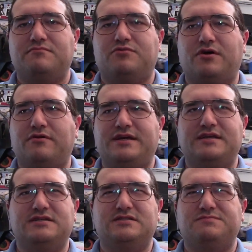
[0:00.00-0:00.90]

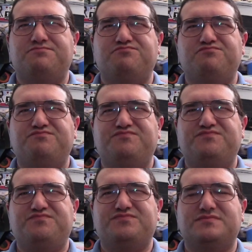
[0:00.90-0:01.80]
probably
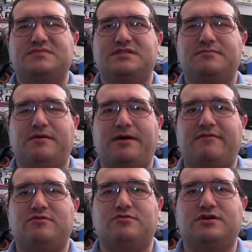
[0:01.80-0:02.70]
sometime
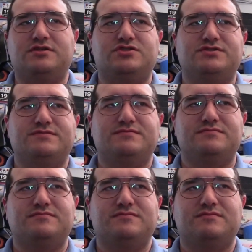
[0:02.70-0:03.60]
after lunch.
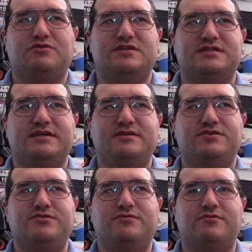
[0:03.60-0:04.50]
I want to say
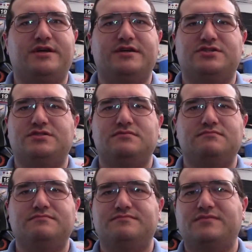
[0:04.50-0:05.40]
2-3ish.
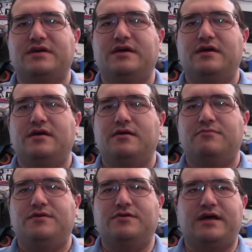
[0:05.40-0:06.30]

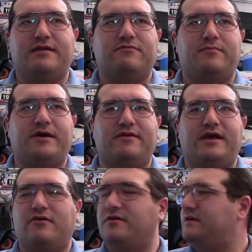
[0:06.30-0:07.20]
Do that for about an
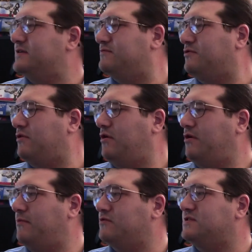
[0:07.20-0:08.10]
hour because we're
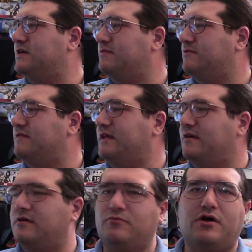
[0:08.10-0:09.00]
almost done with
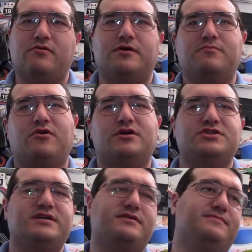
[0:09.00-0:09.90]
the wiring
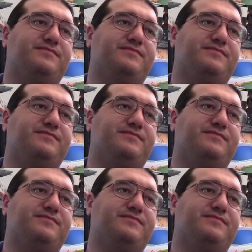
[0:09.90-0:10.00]
project.